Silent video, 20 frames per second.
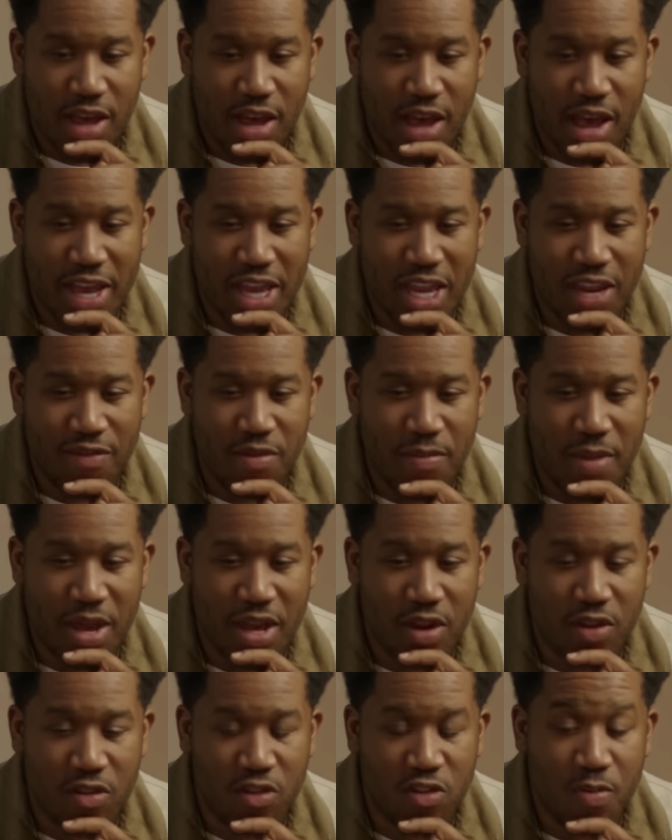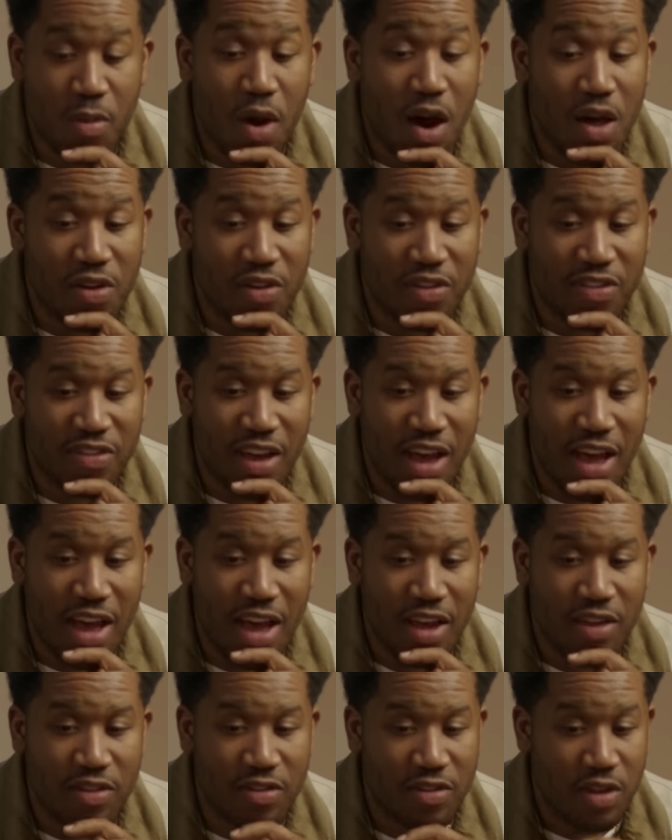I can even make it a smaller
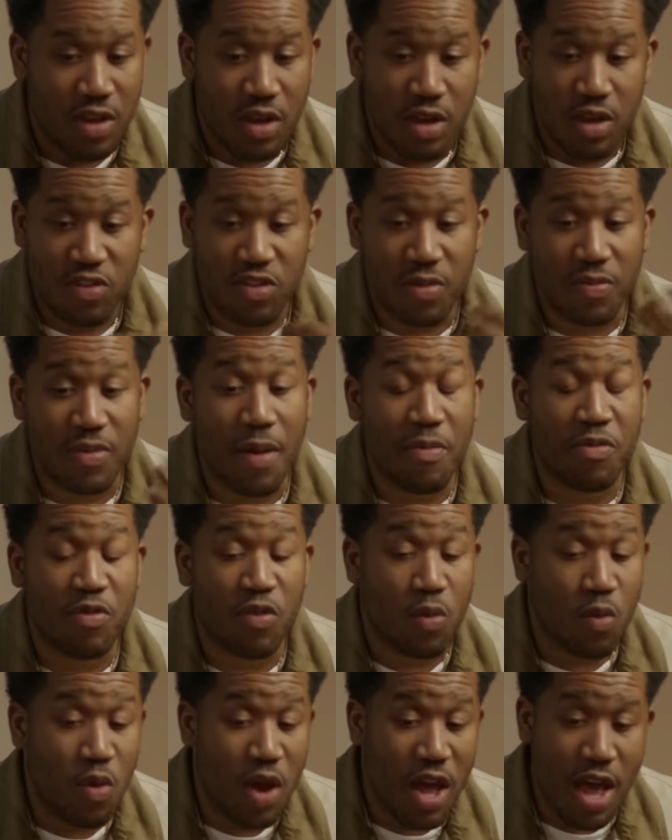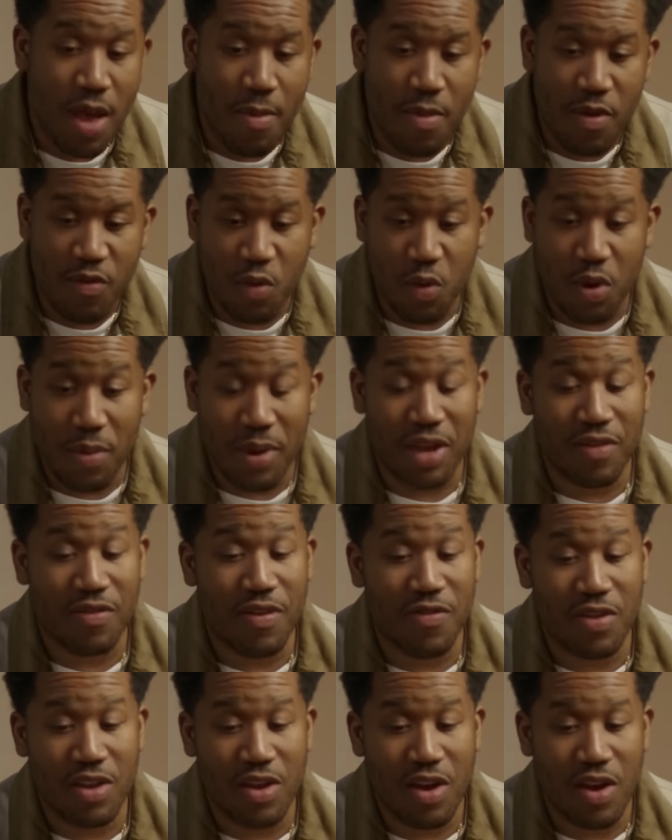size, sometimes for web, if I want to make it
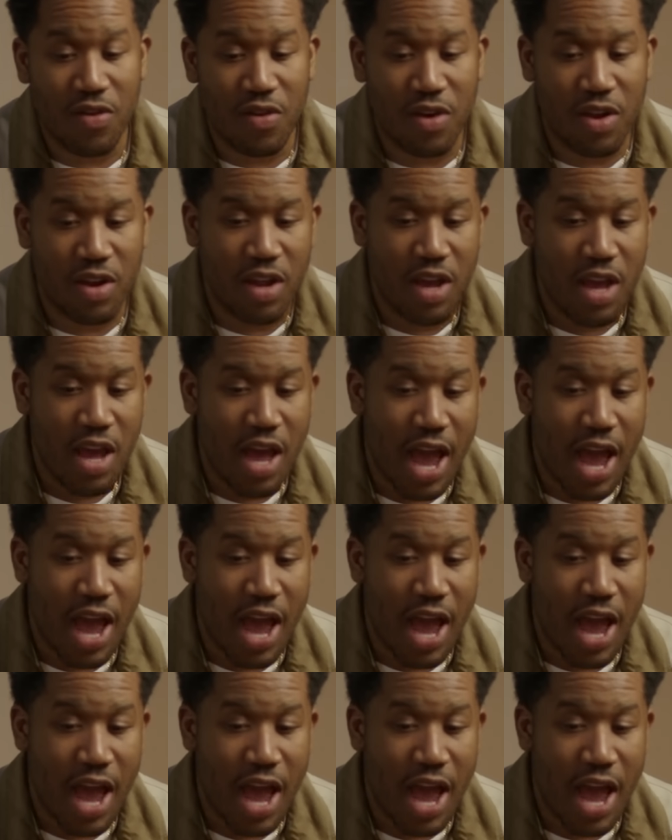1500,